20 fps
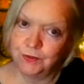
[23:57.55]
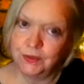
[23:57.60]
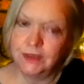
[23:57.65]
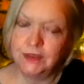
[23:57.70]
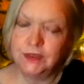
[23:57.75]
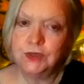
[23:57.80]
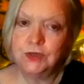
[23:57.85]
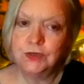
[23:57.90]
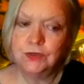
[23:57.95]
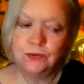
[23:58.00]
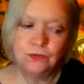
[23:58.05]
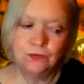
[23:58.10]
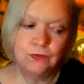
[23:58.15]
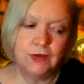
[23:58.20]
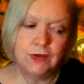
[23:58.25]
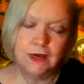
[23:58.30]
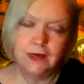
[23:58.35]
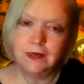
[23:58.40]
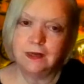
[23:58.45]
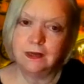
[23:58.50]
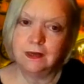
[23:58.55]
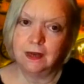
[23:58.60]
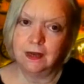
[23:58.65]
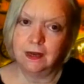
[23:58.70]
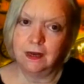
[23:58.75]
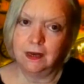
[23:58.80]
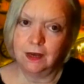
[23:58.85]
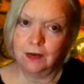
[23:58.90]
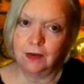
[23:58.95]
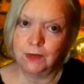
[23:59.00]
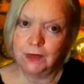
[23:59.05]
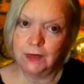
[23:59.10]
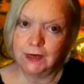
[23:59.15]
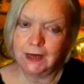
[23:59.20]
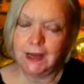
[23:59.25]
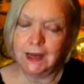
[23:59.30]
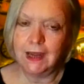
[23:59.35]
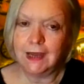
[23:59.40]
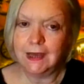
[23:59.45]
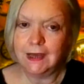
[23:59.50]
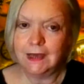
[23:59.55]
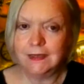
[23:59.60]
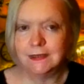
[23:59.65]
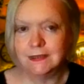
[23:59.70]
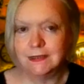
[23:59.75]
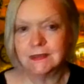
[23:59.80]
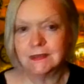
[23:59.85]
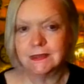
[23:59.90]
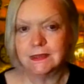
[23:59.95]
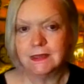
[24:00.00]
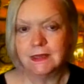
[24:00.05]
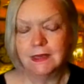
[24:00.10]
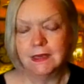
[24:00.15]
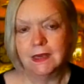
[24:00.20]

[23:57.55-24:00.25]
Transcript: putting you in a, a lower light,